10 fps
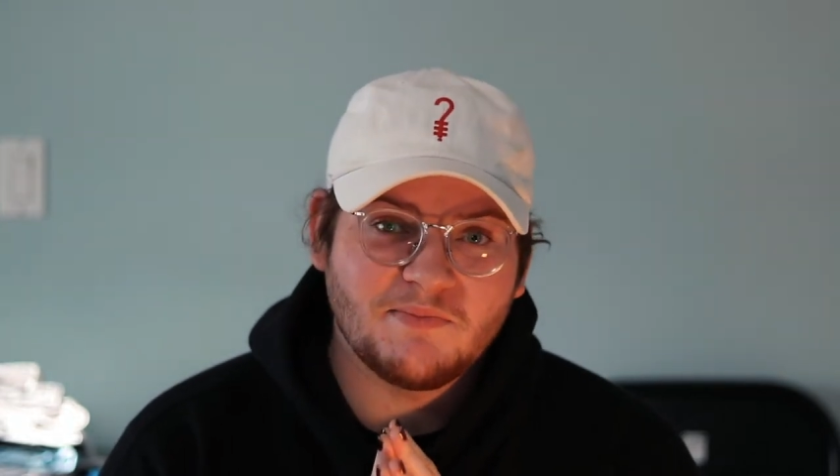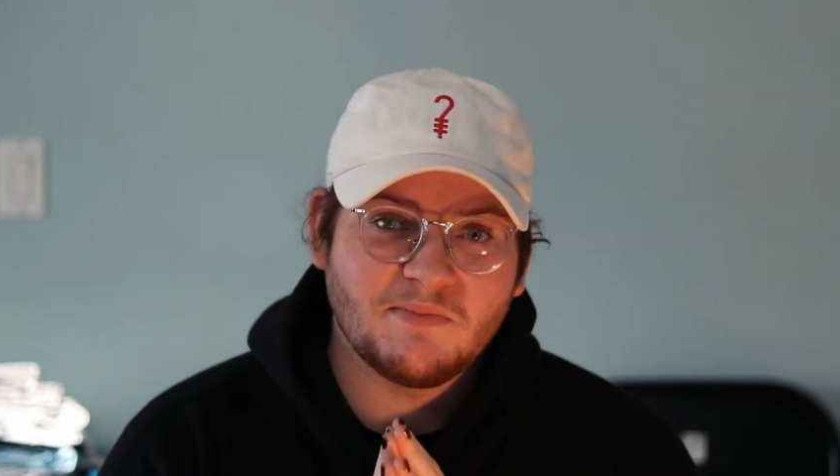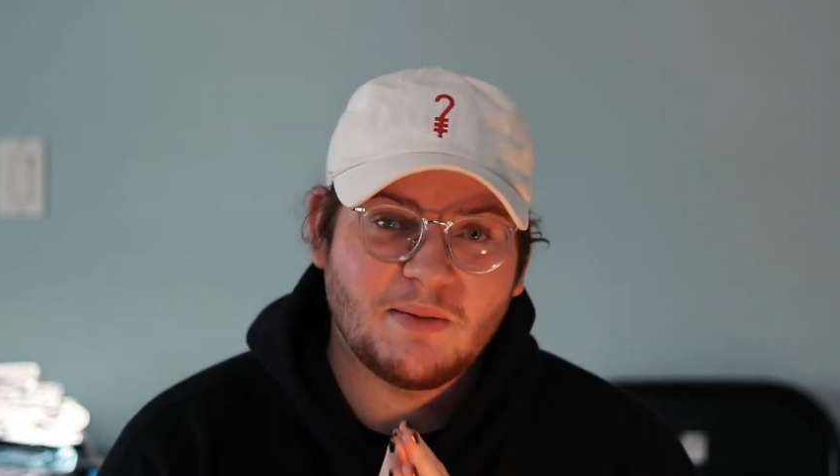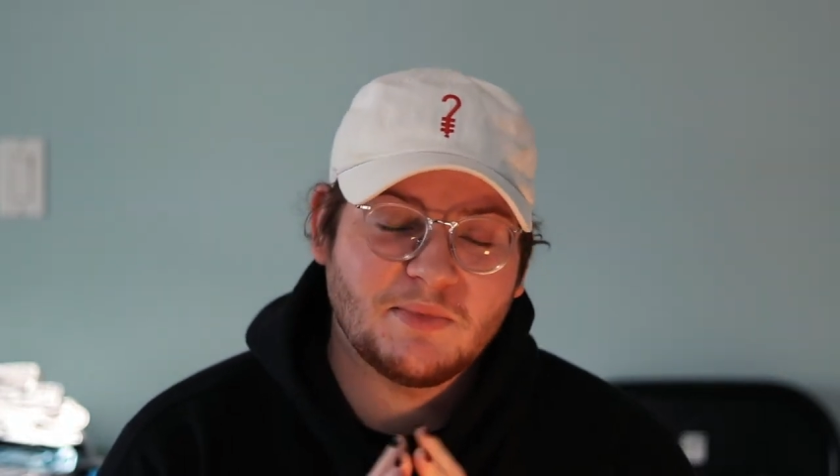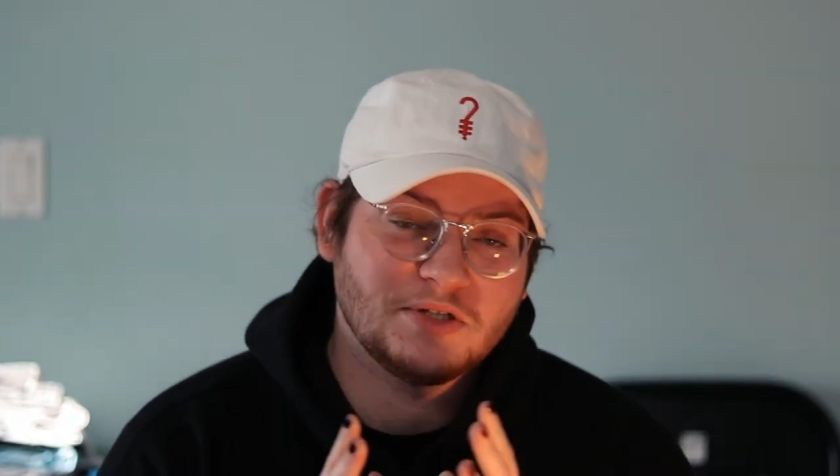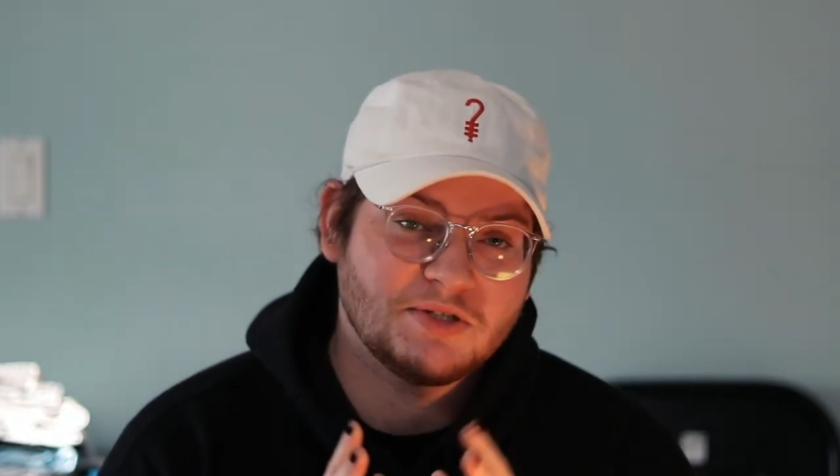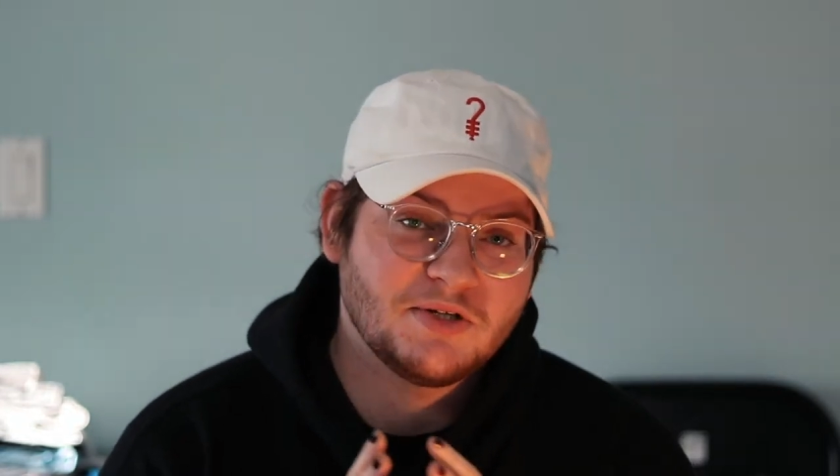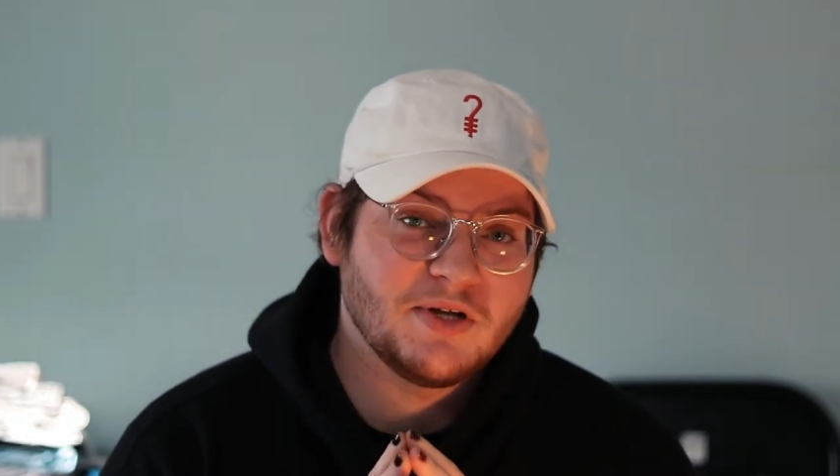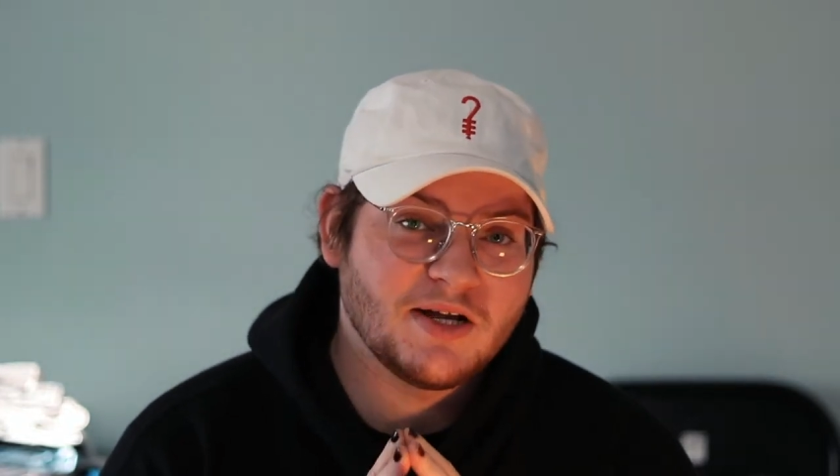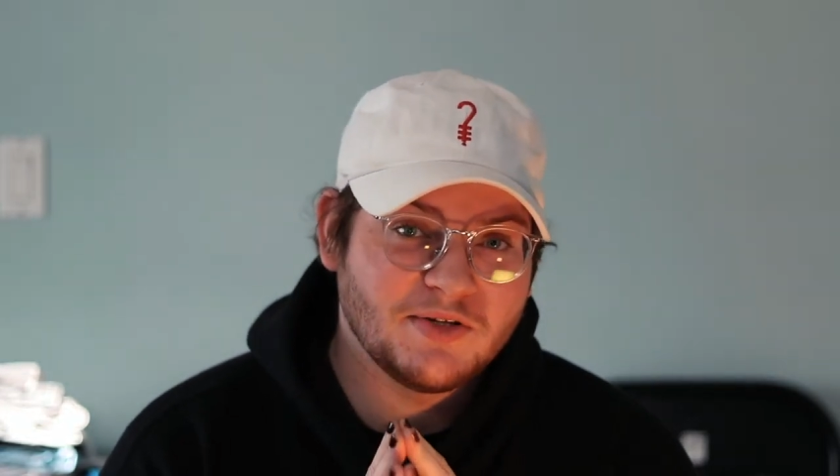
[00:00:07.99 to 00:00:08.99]
I'm gonna show
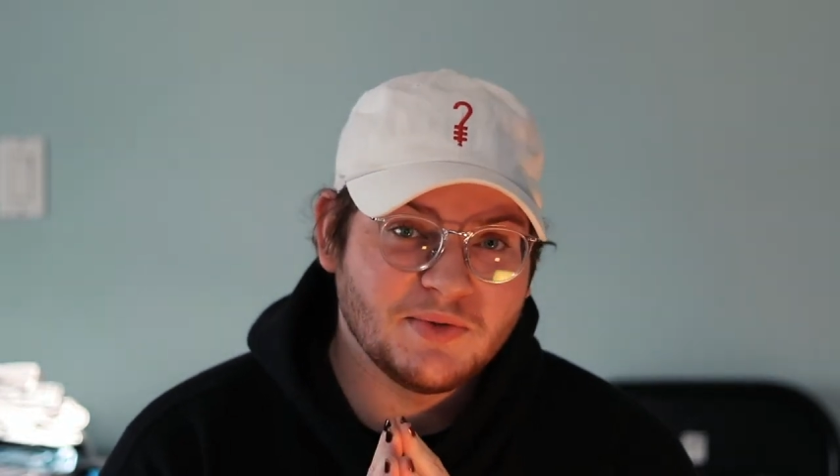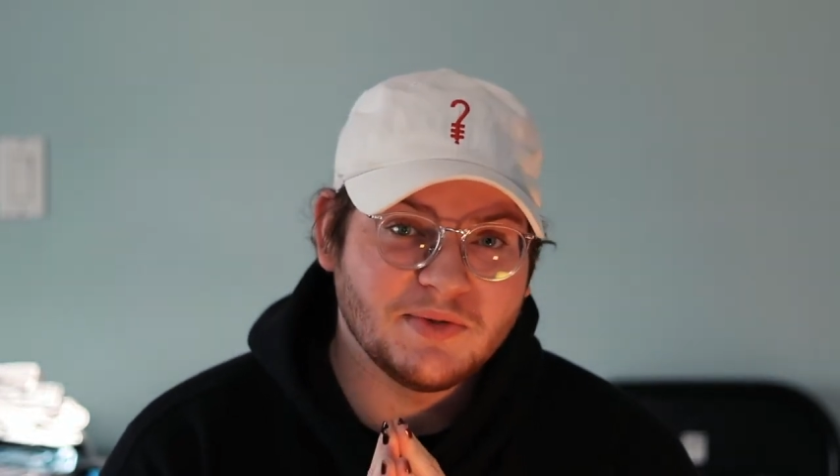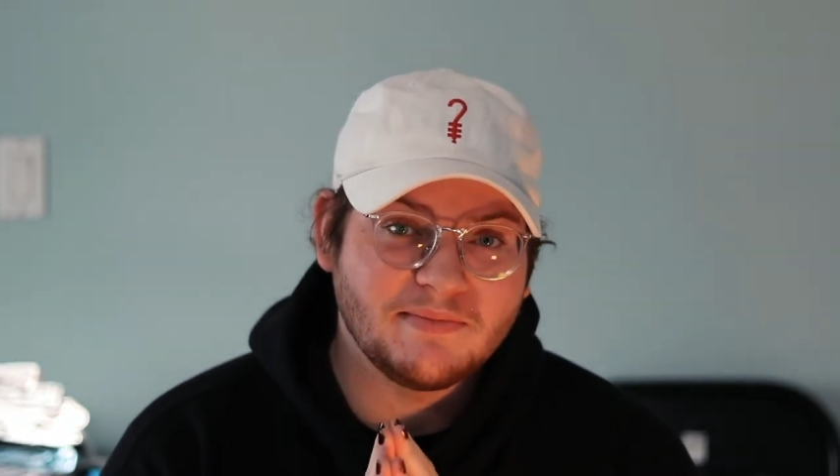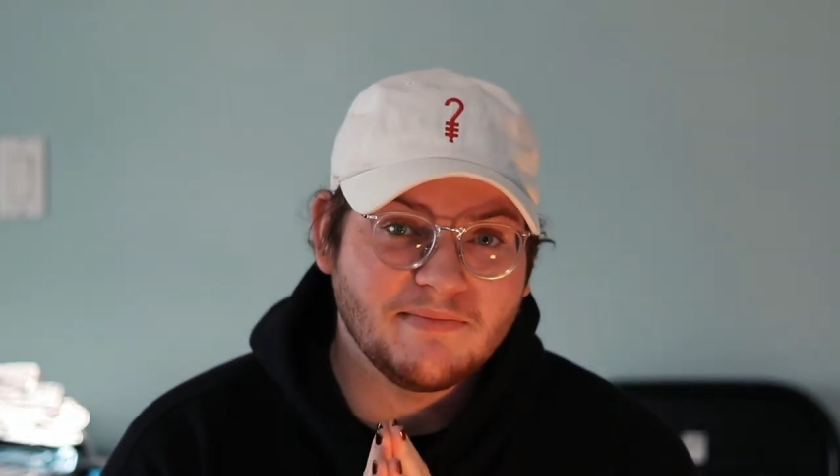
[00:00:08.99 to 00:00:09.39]
you how to do it.